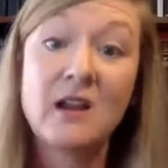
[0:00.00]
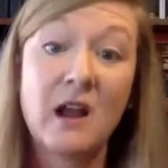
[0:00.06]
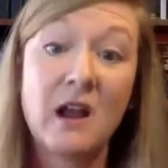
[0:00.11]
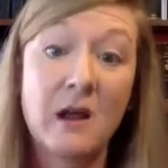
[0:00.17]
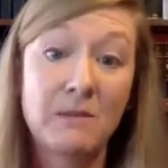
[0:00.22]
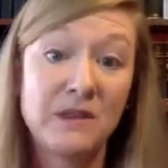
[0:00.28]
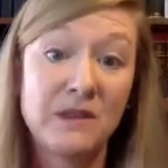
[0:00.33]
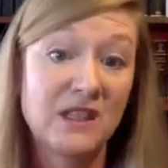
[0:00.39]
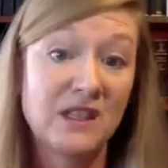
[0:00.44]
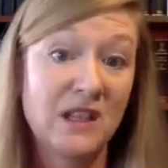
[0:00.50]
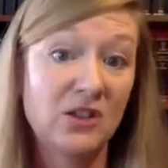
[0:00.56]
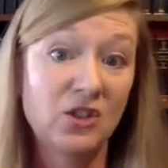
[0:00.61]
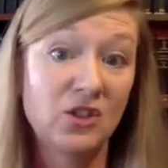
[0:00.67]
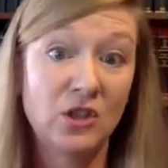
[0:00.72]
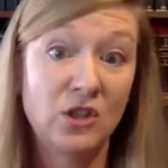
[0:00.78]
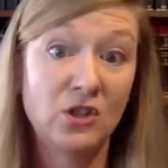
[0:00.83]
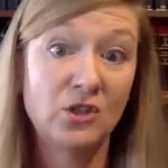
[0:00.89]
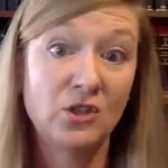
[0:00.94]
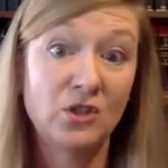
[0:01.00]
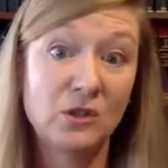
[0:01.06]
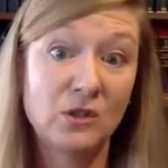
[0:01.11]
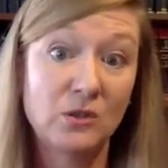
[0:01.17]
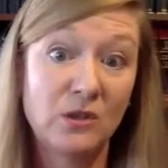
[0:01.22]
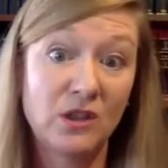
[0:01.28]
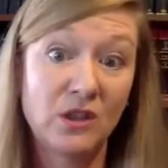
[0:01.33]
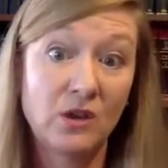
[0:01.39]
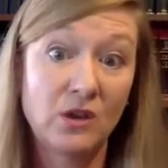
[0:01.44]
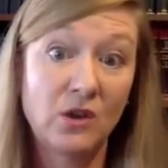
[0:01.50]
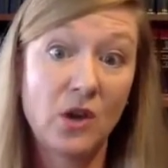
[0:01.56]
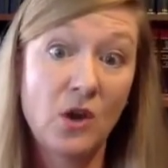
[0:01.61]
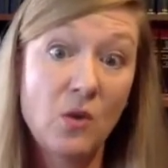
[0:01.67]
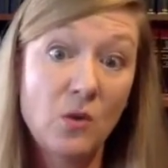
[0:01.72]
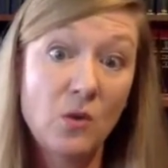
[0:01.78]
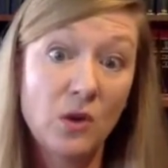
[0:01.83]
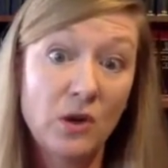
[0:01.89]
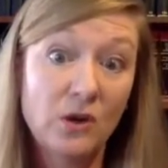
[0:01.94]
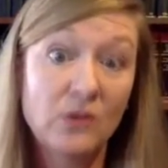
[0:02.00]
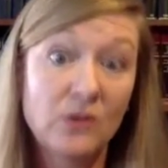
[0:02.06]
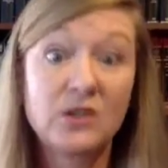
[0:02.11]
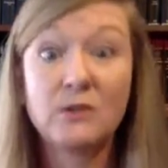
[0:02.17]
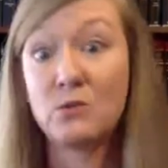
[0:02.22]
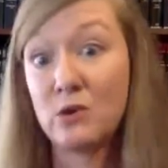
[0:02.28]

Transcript: compensation issues with their coworkers